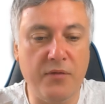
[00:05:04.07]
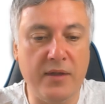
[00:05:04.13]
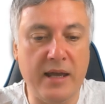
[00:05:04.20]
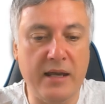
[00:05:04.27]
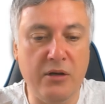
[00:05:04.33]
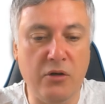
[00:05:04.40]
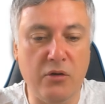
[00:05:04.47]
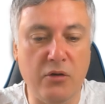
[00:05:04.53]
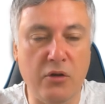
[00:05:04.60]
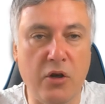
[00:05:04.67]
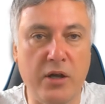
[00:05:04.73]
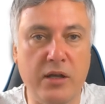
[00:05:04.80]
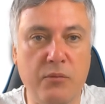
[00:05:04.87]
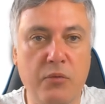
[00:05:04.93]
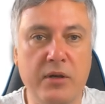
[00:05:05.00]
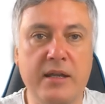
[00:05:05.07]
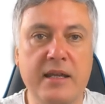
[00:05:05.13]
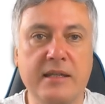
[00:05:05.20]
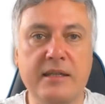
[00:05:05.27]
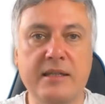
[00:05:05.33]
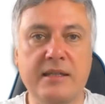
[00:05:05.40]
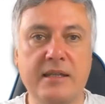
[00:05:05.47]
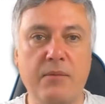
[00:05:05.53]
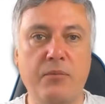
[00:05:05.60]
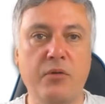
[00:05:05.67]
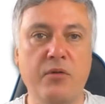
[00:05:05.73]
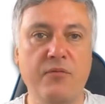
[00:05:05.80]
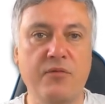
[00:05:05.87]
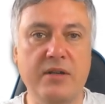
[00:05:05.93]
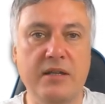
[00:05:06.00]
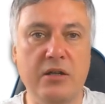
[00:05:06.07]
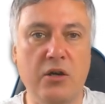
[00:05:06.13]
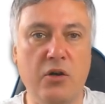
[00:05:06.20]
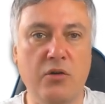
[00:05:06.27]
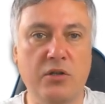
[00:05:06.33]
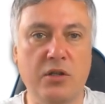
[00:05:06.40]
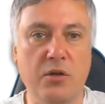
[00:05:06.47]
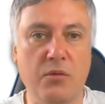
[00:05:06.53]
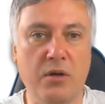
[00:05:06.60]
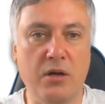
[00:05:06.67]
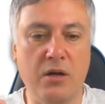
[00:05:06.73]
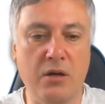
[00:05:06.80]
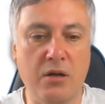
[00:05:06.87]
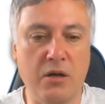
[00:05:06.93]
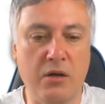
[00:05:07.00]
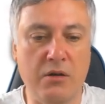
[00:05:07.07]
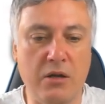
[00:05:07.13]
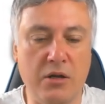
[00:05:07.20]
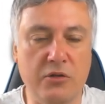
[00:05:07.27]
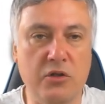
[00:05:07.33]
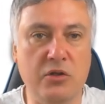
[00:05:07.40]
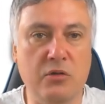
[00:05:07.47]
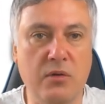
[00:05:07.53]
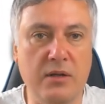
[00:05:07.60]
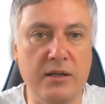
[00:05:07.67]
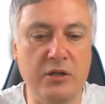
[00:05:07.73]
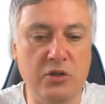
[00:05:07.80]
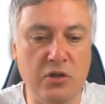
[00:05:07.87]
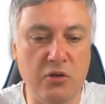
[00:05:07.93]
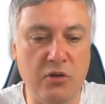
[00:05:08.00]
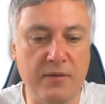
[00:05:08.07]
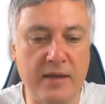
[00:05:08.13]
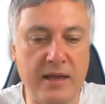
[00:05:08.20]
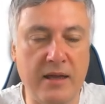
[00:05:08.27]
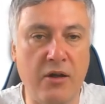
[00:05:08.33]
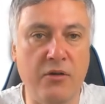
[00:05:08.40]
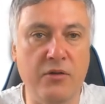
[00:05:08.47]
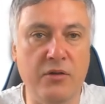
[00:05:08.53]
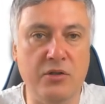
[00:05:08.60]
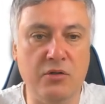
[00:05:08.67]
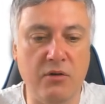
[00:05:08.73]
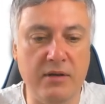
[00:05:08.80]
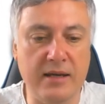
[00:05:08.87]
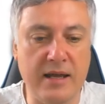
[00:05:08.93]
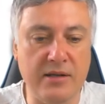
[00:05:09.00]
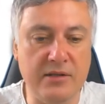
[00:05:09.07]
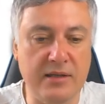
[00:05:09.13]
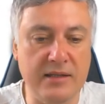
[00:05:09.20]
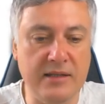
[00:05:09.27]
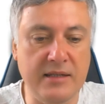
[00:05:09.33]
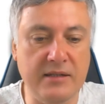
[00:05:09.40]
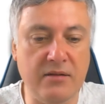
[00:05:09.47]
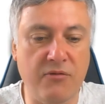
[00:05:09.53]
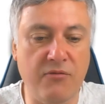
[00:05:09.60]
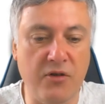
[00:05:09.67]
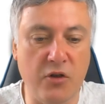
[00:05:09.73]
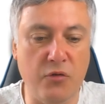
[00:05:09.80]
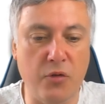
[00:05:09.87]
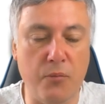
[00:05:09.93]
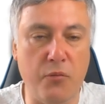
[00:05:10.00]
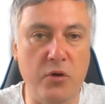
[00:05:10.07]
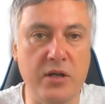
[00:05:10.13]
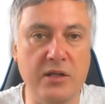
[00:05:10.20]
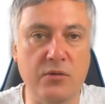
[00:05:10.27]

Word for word: they look like, but it is a separate video, so I'll just quickly show you that on the screen now. So this is the Feel the Breeze